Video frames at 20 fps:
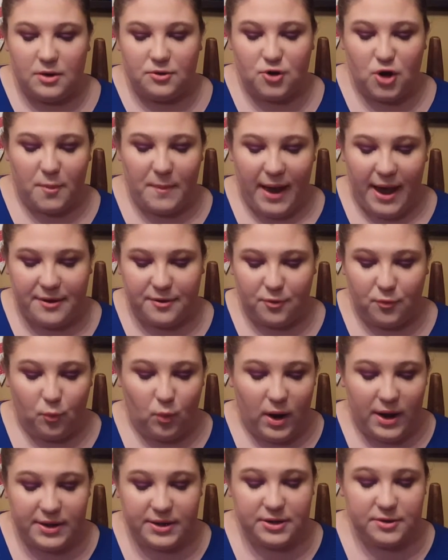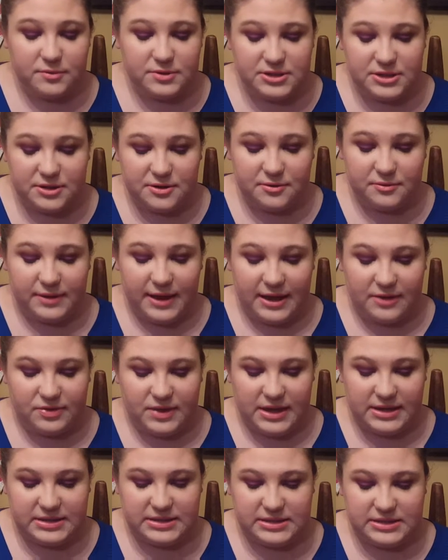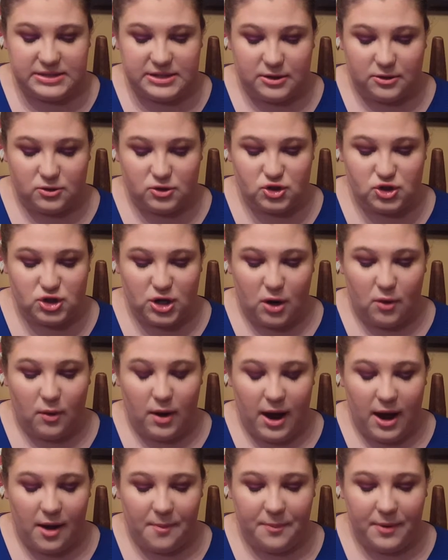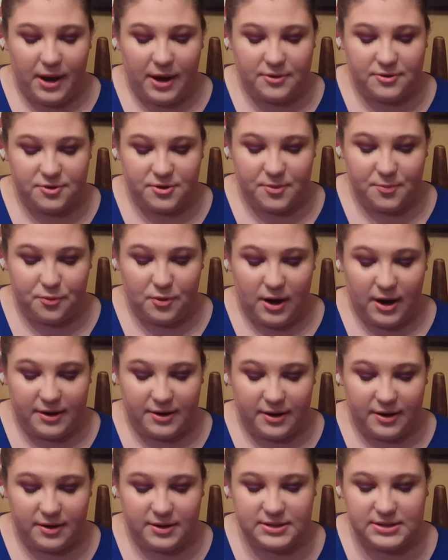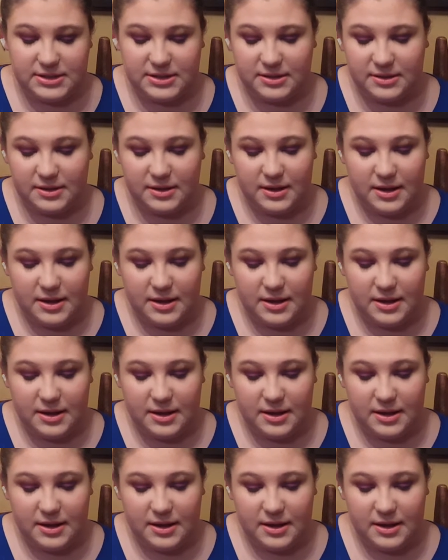no matter what you do, like, they still show up under the product.